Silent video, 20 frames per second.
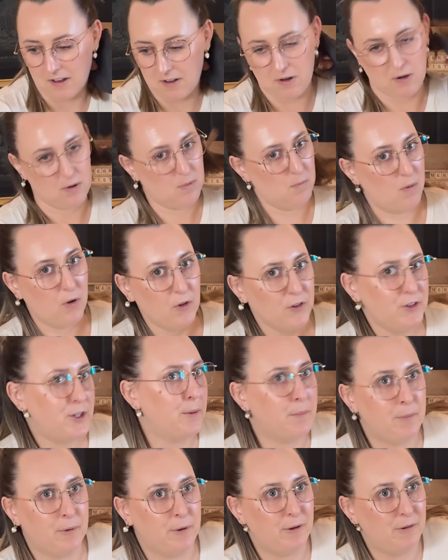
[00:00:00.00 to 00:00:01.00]
or
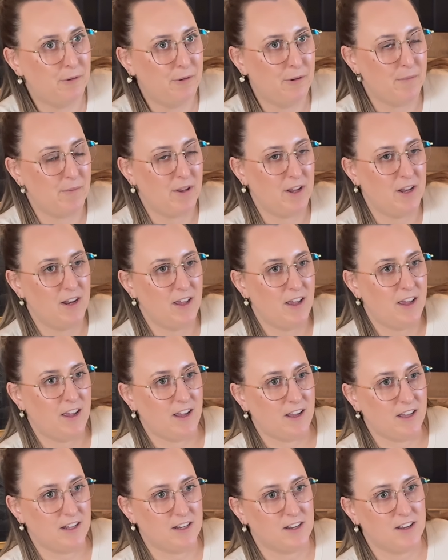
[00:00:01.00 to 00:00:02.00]
multiple women,
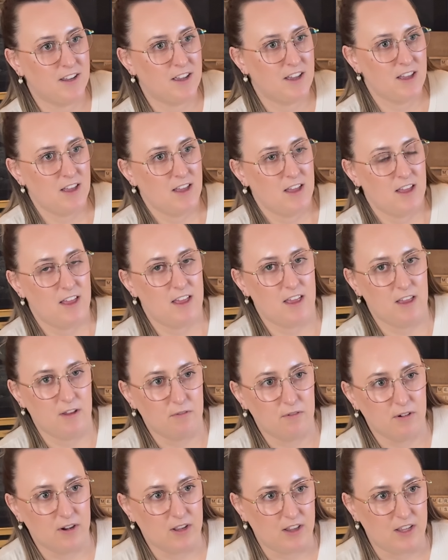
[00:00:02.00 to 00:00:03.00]
and it
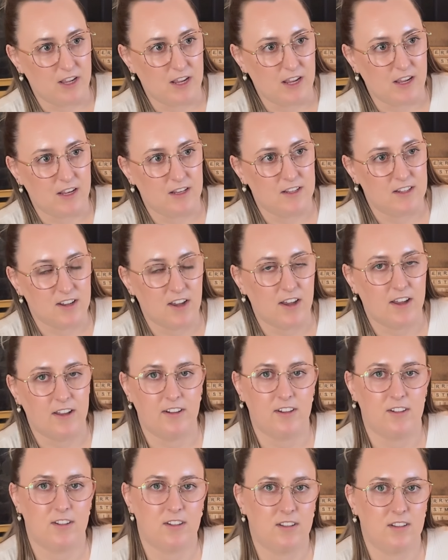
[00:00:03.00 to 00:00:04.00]
really
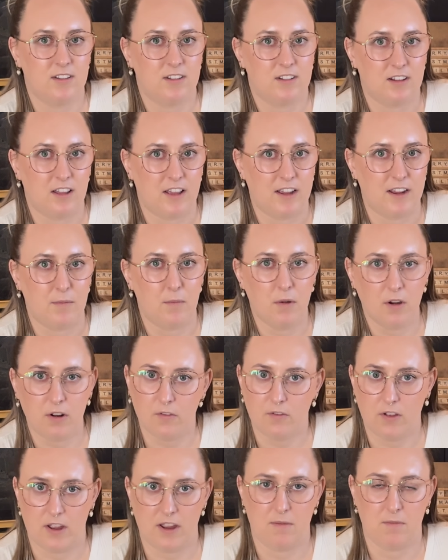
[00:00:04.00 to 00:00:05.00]
does like
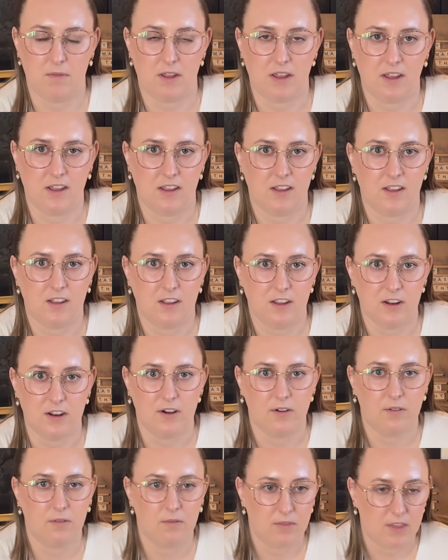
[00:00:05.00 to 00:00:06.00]
motivate me.
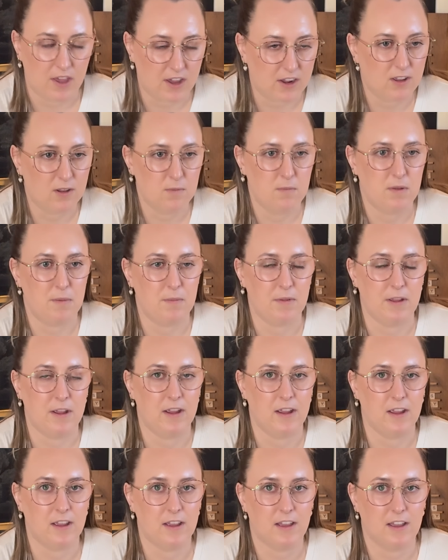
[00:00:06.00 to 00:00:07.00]
That could be
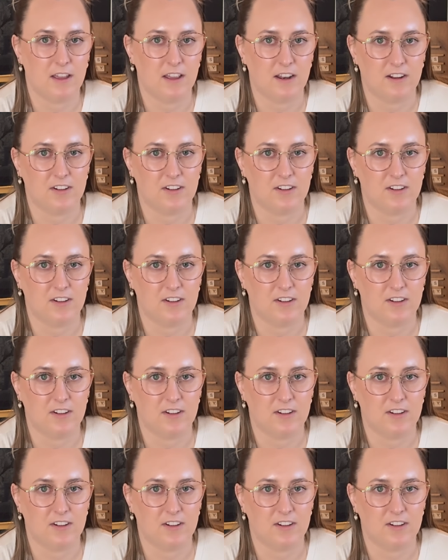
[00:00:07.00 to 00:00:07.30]
me, and I